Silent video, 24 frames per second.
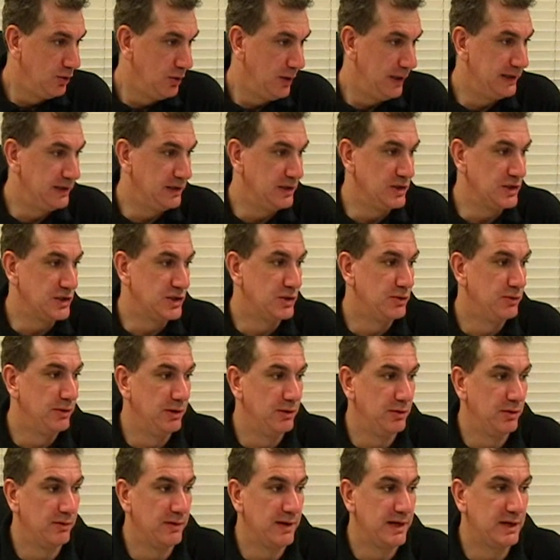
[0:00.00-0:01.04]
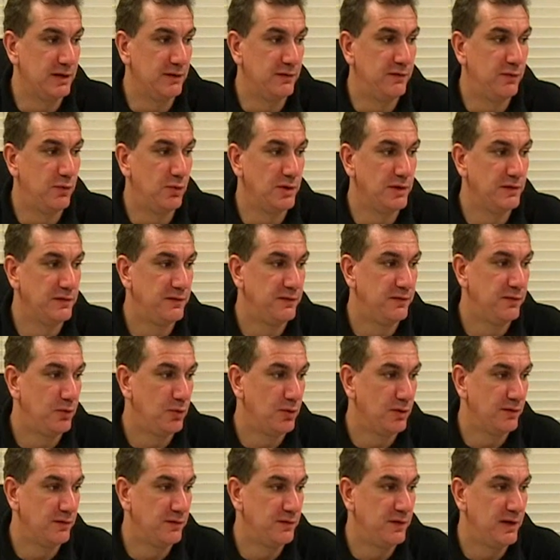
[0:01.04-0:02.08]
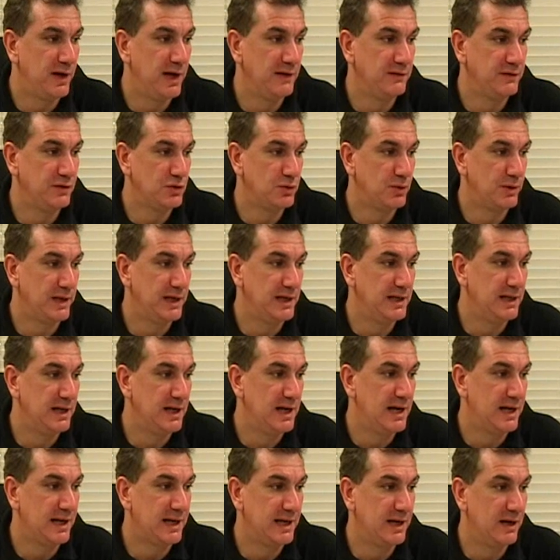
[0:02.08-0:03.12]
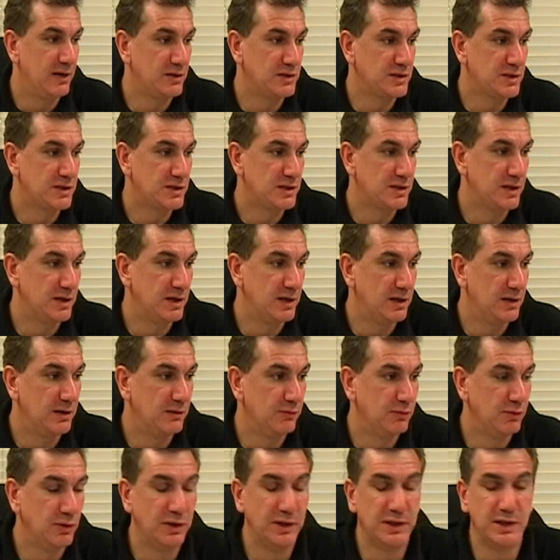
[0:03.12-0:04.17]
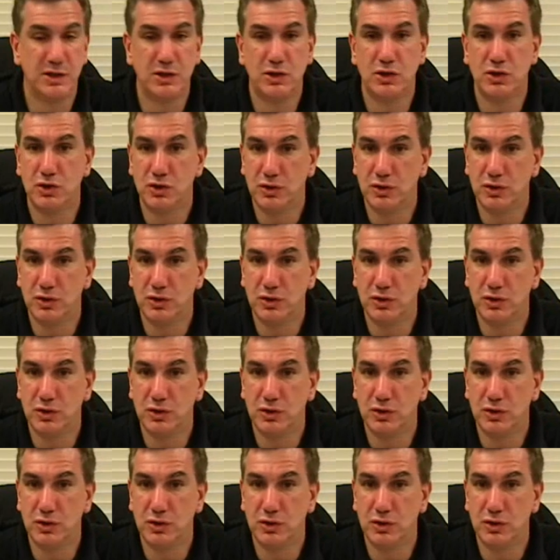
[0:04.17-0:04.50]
ended his career with a record of 44-5 and 28 knockouts. Really,